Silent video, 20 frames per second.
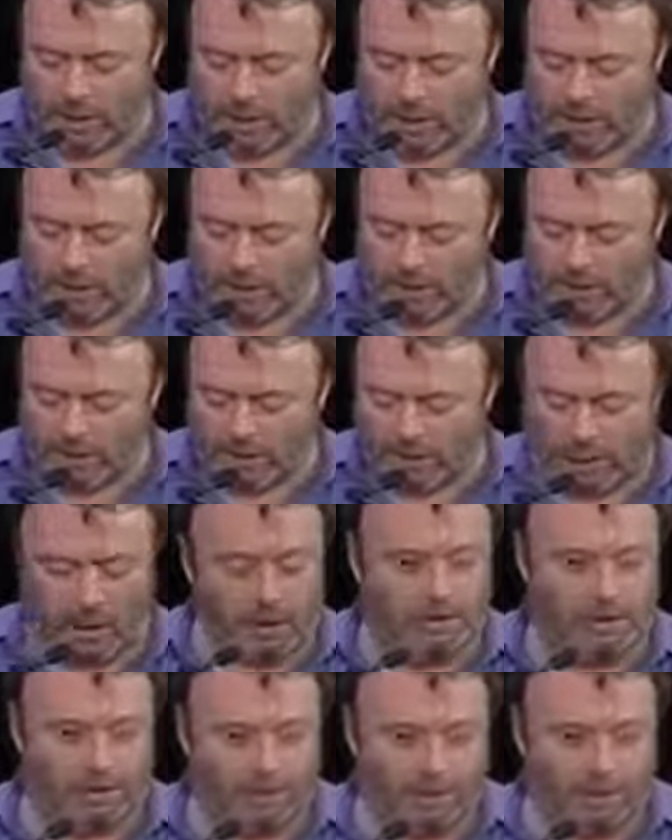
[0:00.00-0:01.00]
I
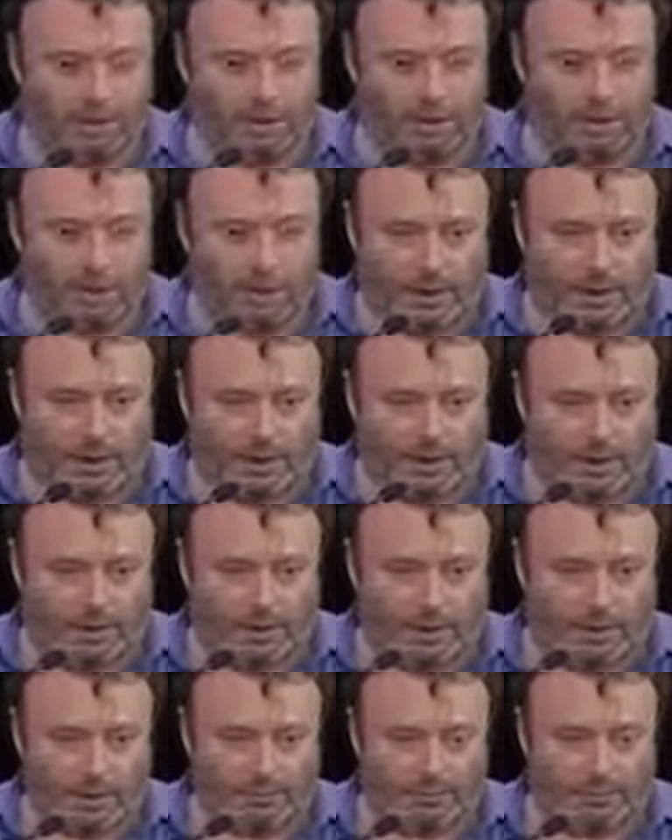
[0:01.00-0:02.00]
can't really say, or
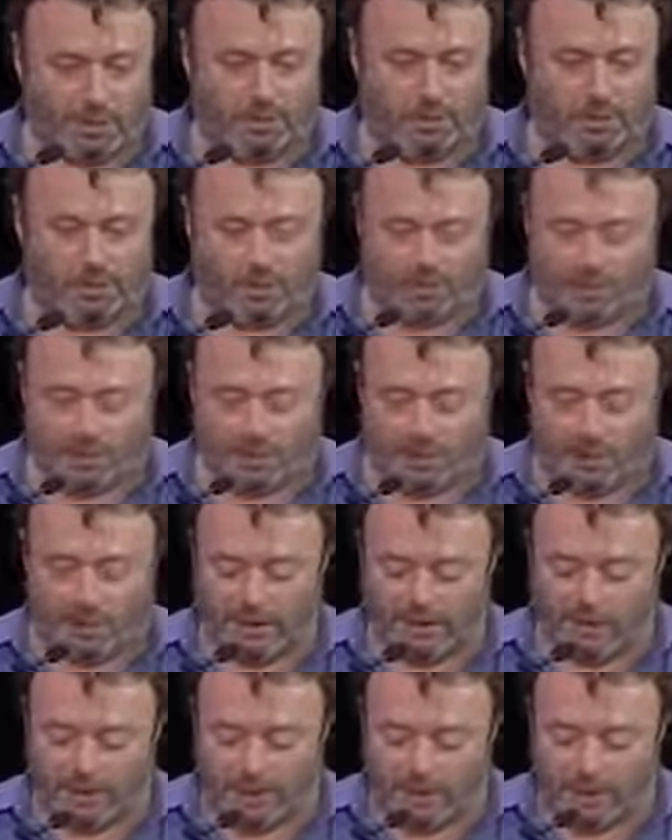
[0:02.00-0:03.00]
be expected to say,
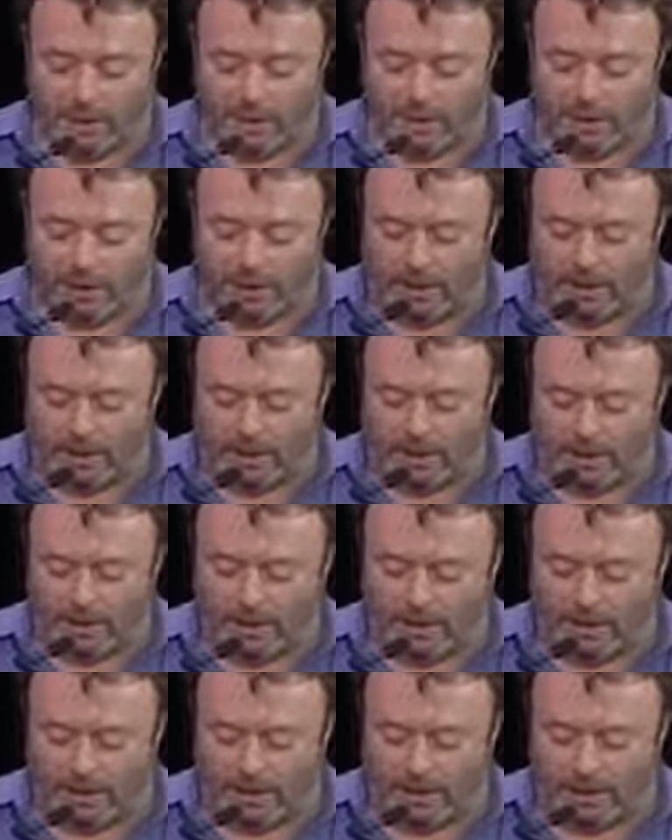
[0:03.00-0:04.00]

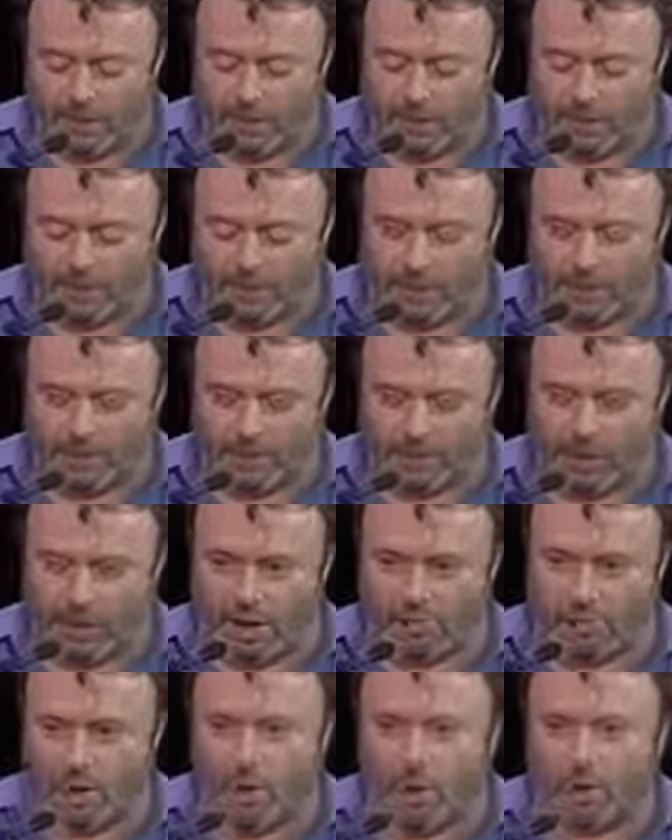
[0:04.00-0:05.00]
that I'm
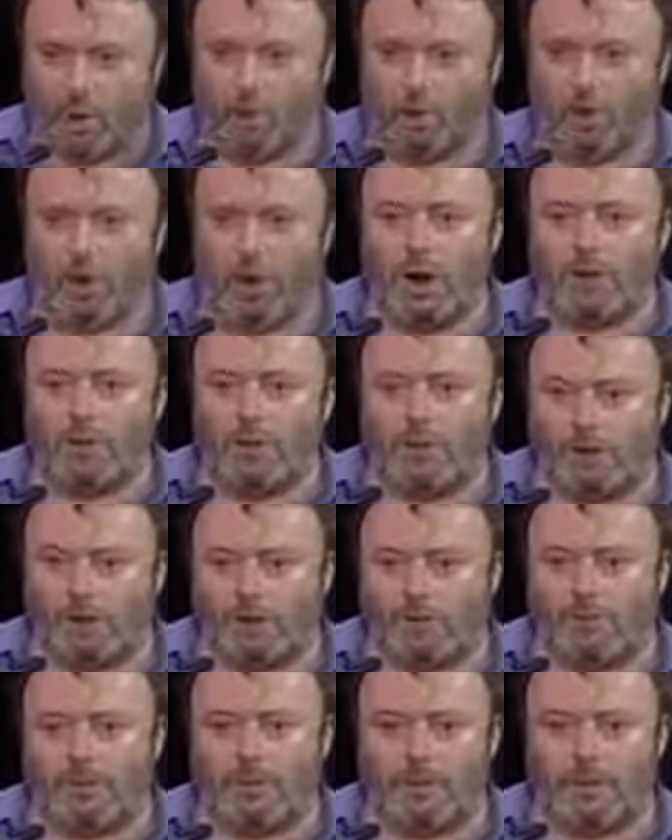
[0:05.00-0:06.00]
ashamed. You're right, I
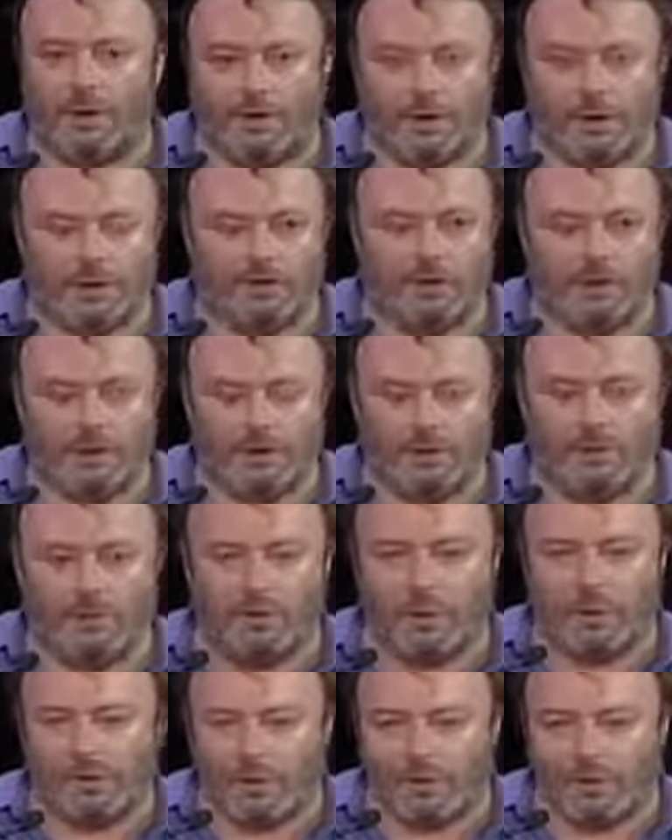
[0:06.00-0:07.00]
had some fun at the expense of
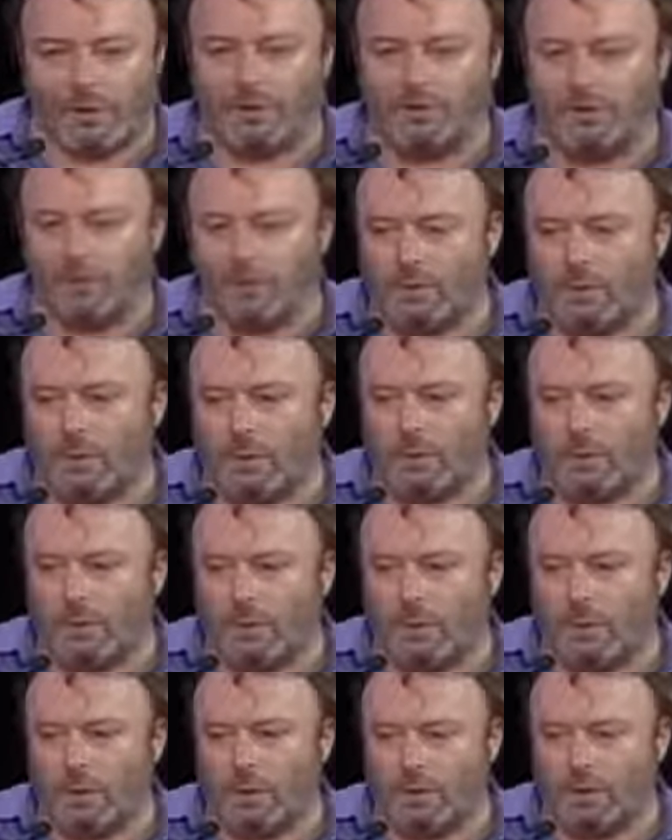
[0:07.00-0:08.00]
Charlton Heston. I
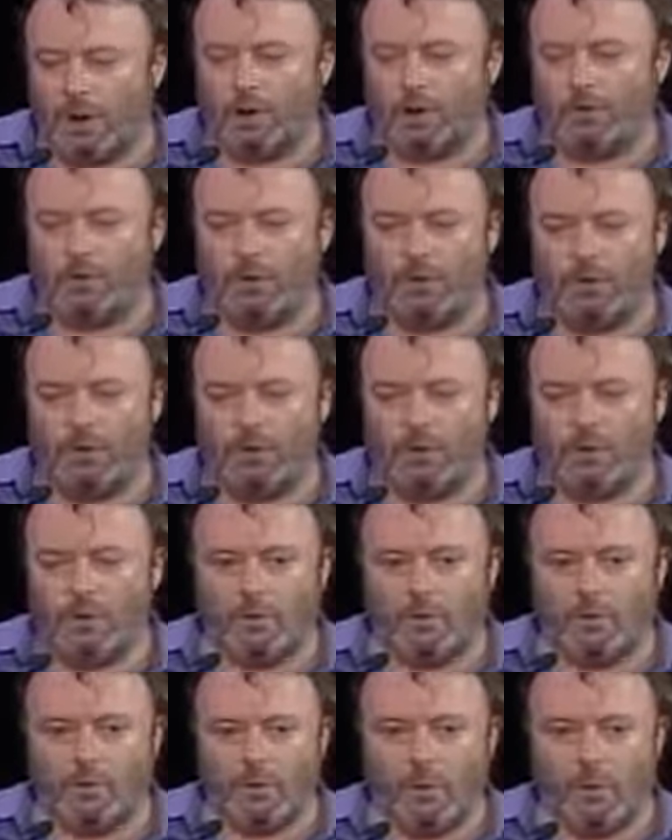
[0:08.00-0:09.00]
mean, I can remember it
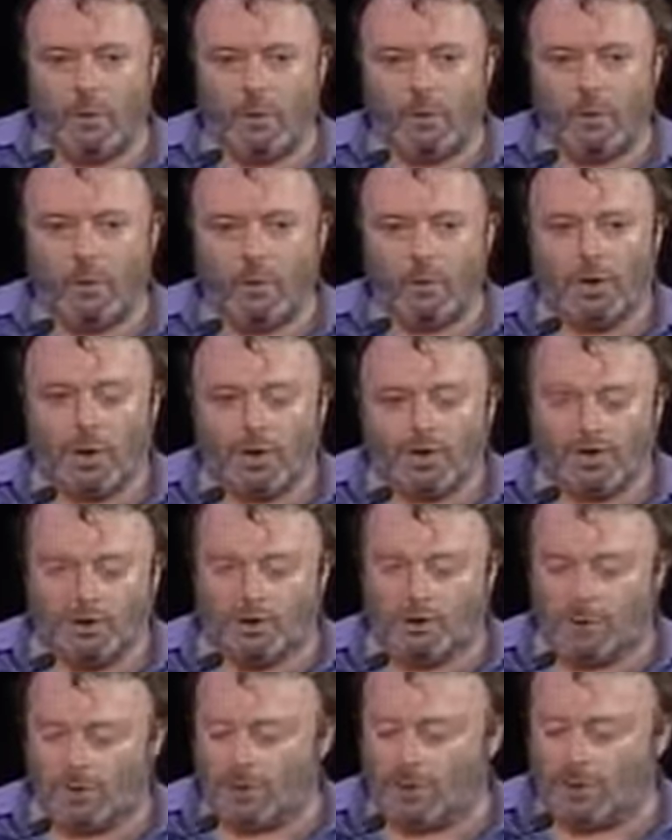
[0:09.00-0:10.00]
too. When I asked
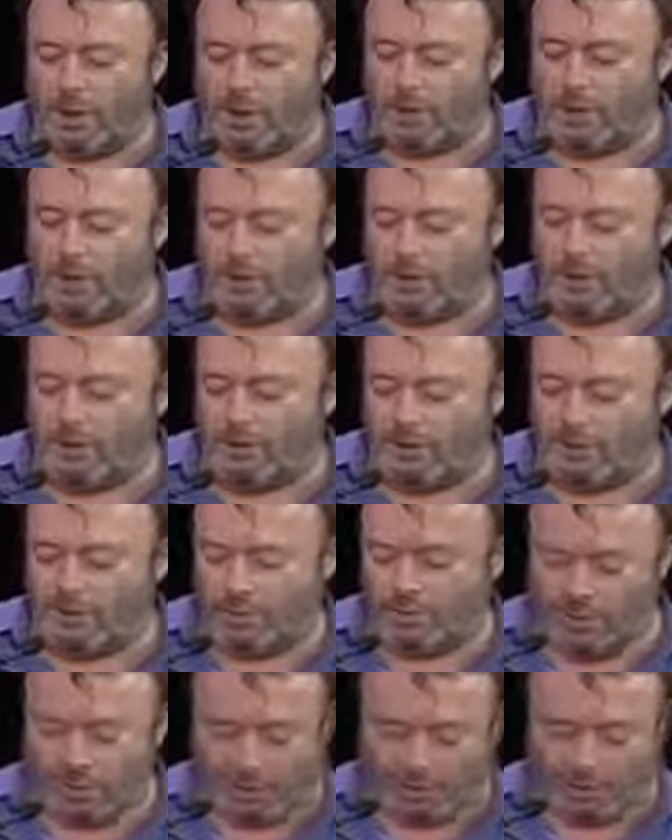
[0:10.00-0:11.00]
him what the neighboring
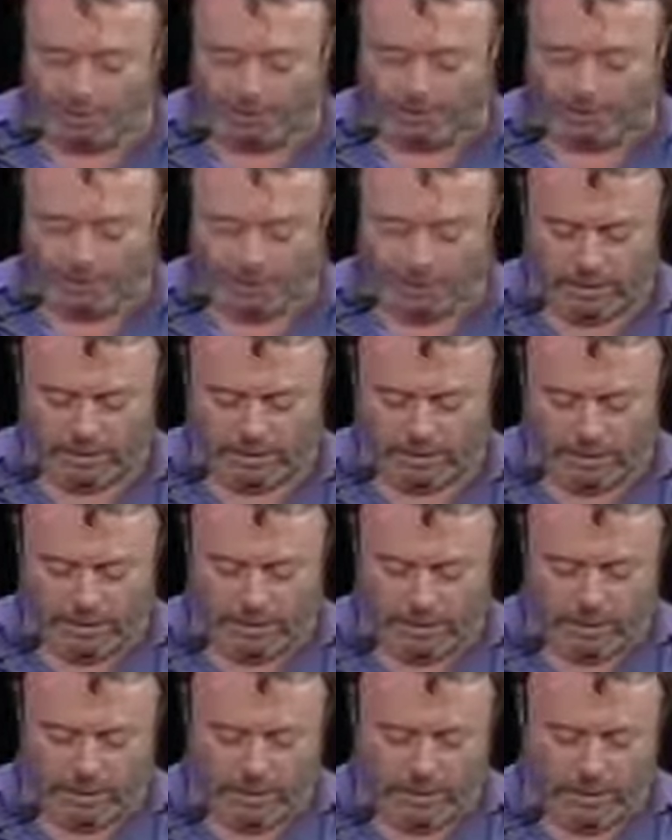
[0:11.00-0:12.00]
countries were,
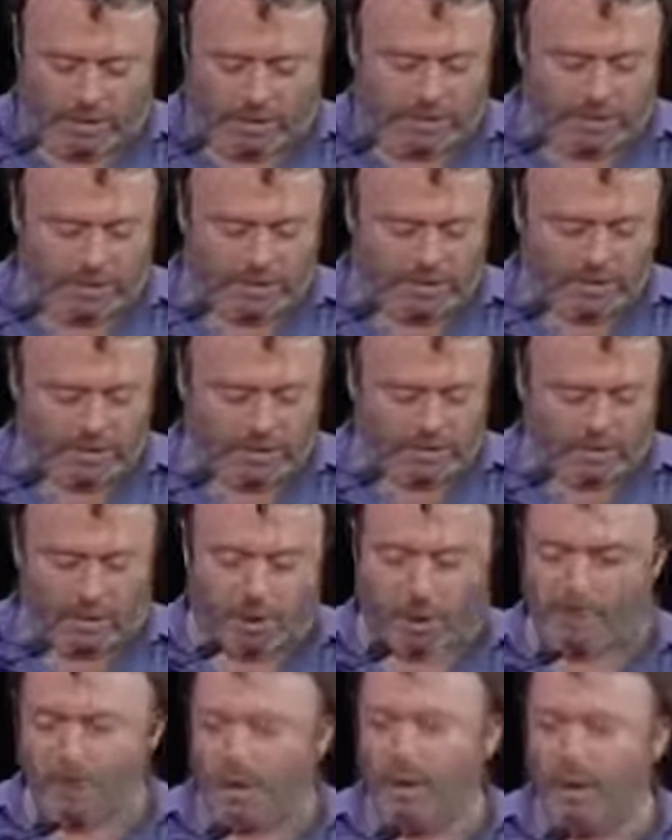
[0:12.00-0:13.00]
he said
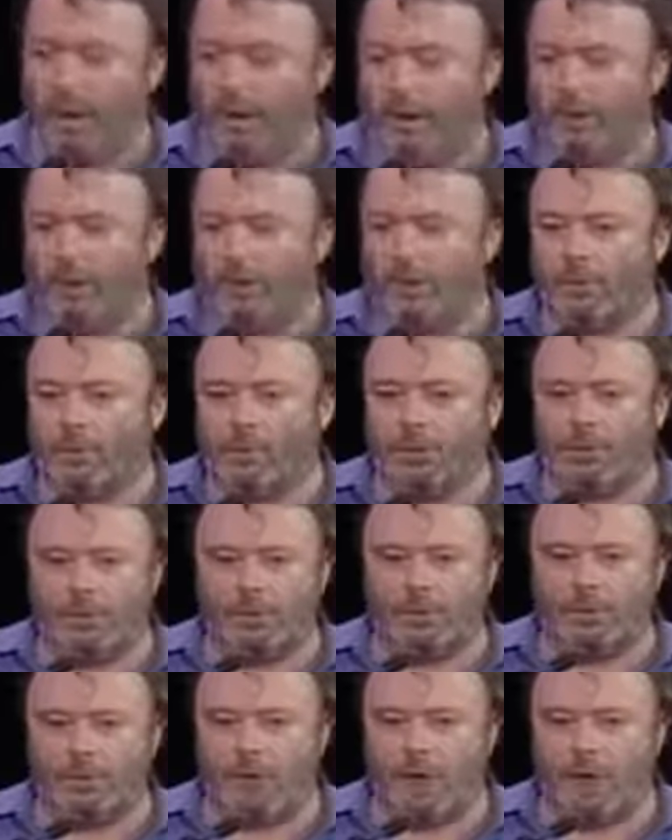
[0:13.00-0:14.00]
Bahrain, which is, of course,